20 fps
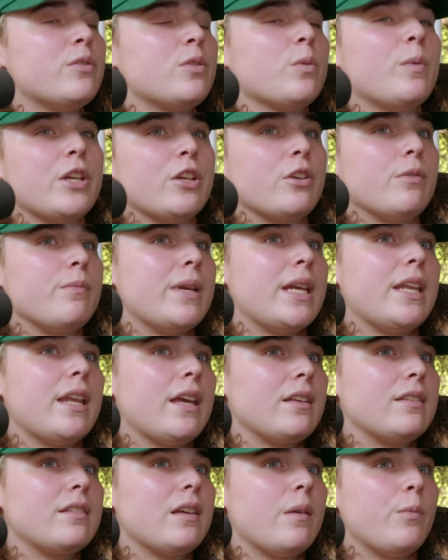to when you're
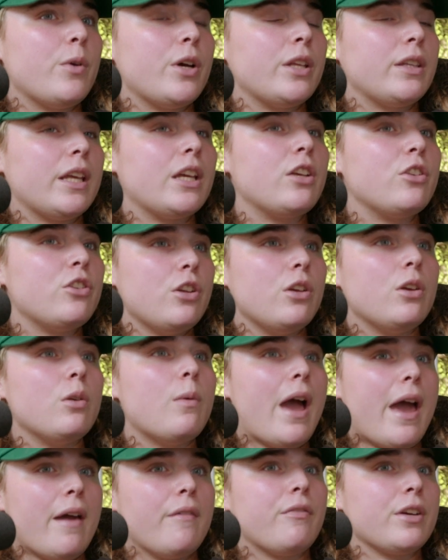meeting someone like new
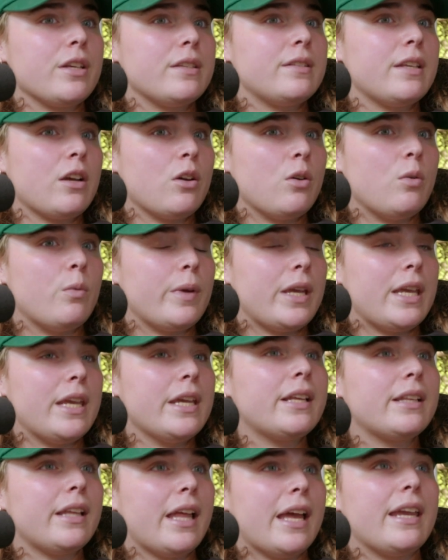every single
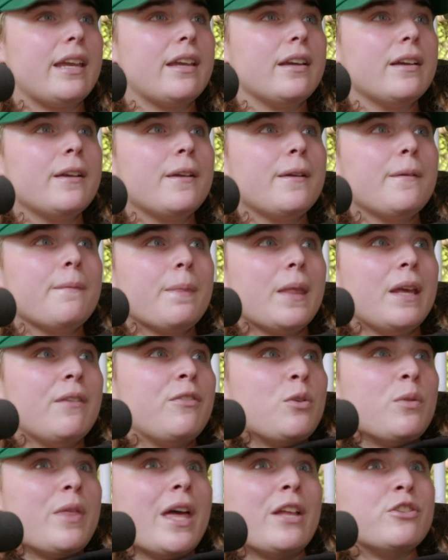week, like if
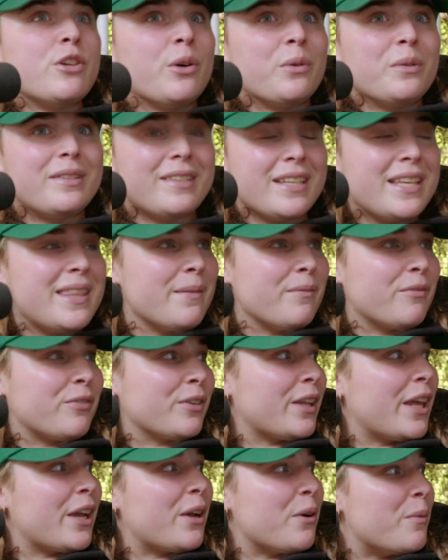you then don't see them for
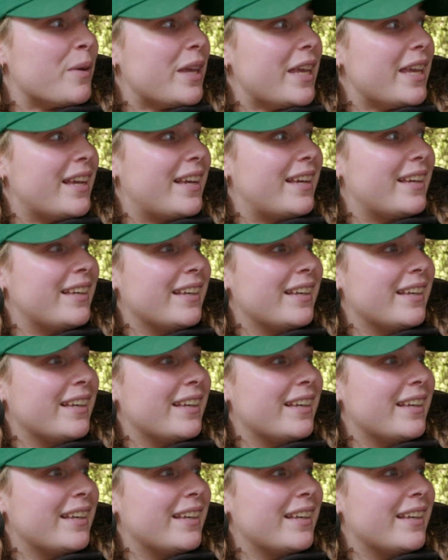like a week,